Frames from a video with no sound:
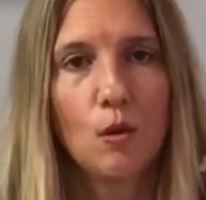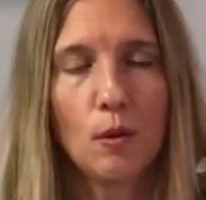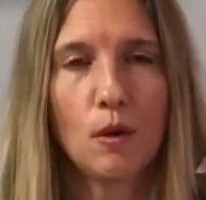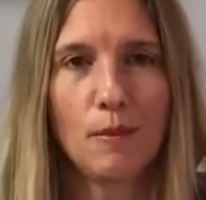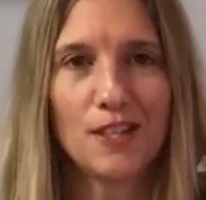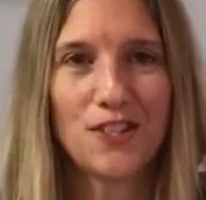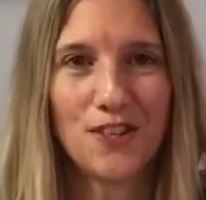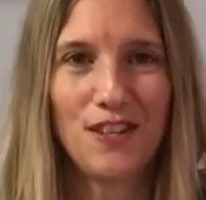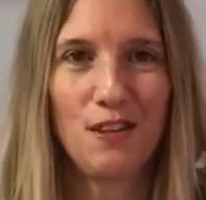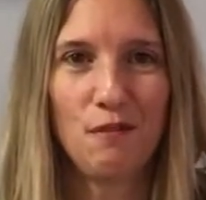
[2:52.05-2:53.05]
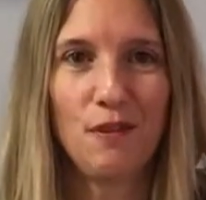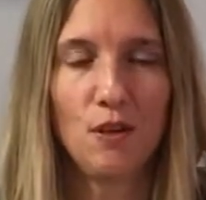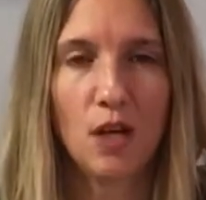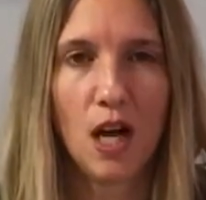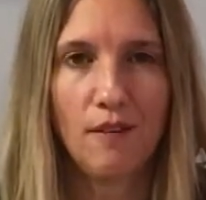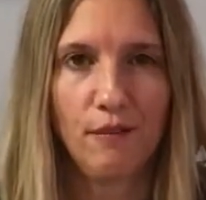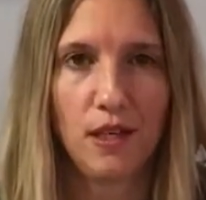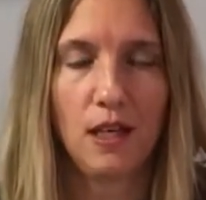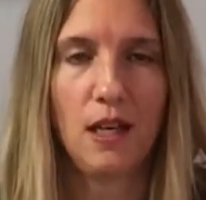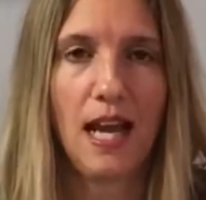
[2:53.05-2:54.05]
we want to make sure that you feel
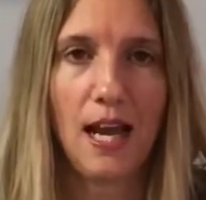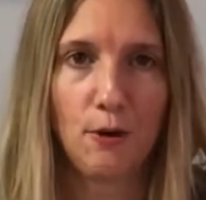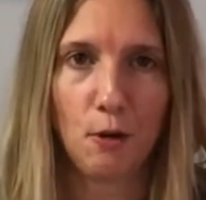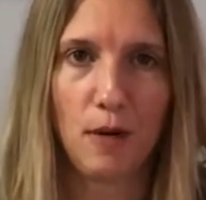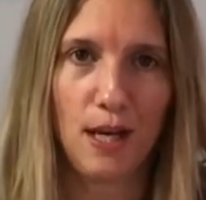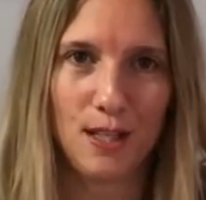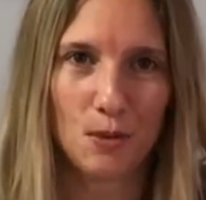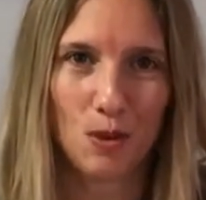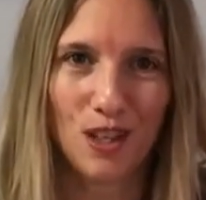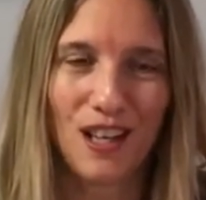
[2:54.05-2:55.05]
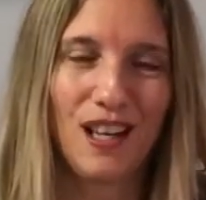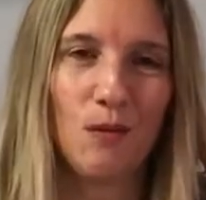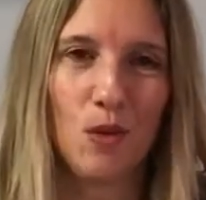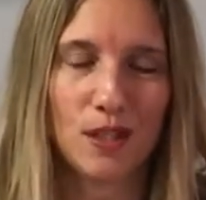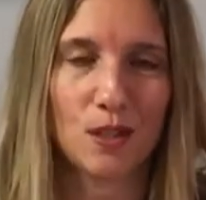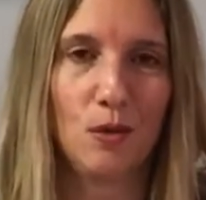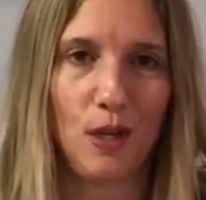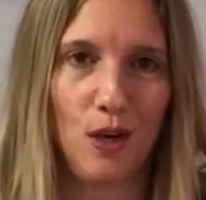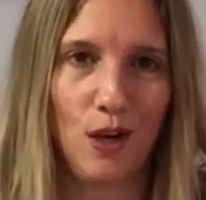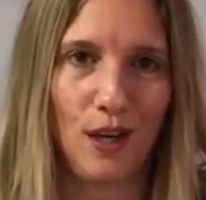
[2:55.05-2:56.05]
confident in how your body's working and what's going
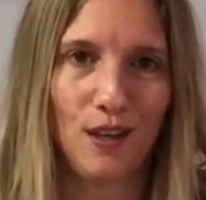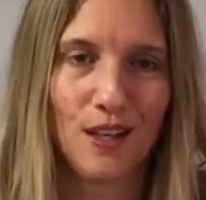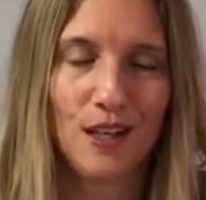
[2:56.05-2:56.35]
on.